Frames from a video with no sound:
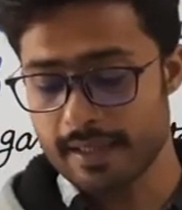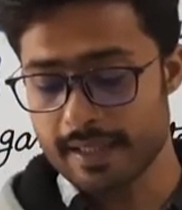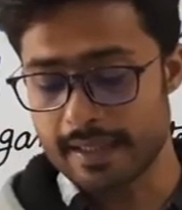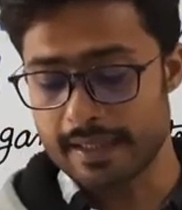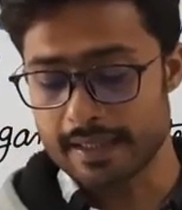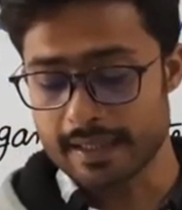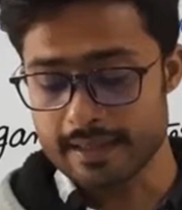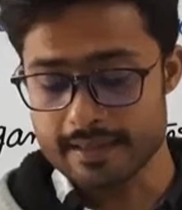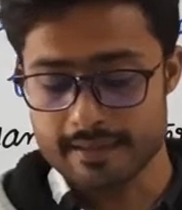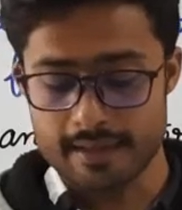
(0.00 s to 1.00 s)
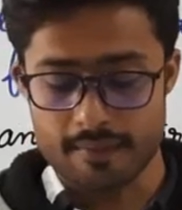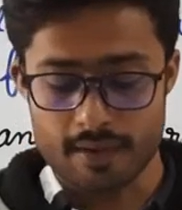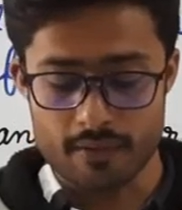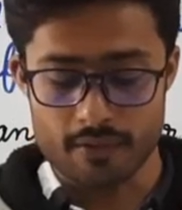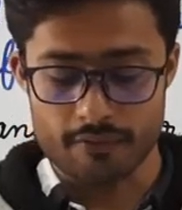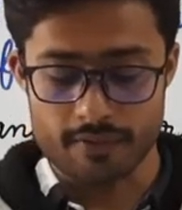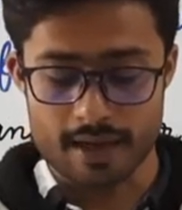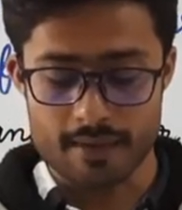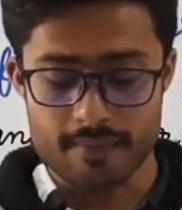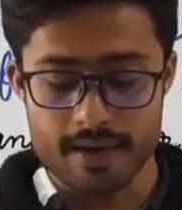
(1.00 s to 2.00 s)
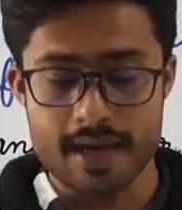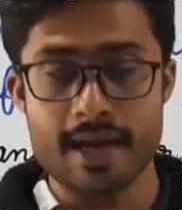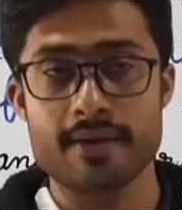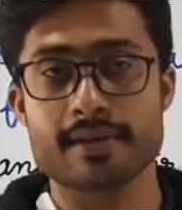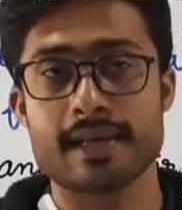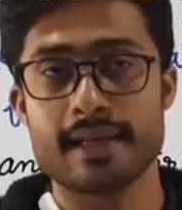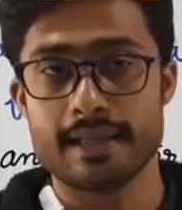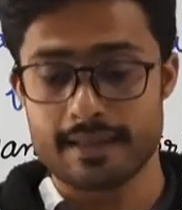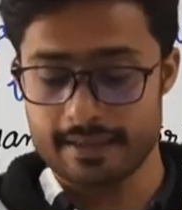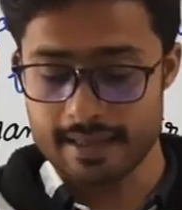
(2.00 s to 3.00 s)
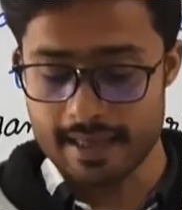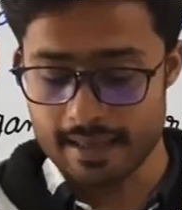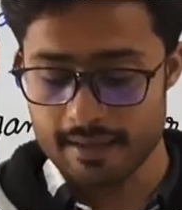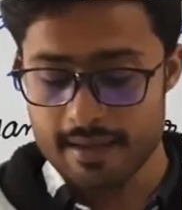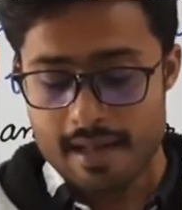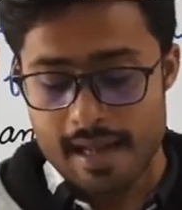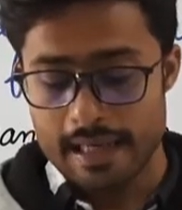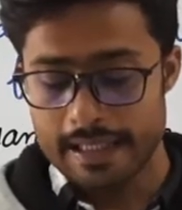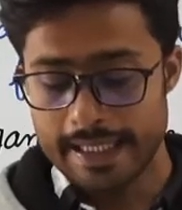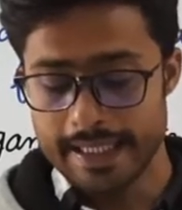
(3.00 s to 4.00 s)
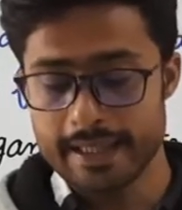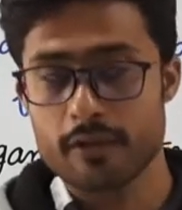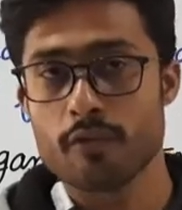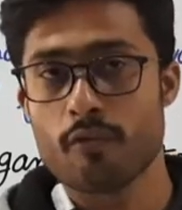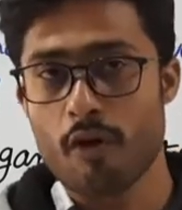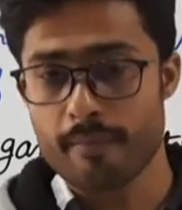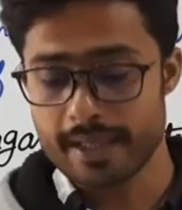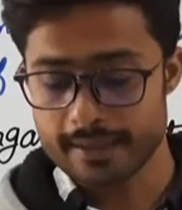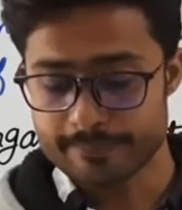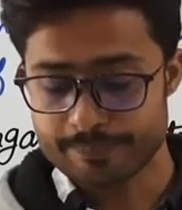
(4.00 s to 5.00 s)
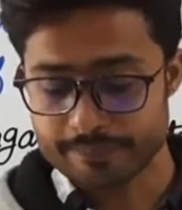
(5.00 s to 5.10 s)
It increases the amount of carbon dioxide in the air, leading to warming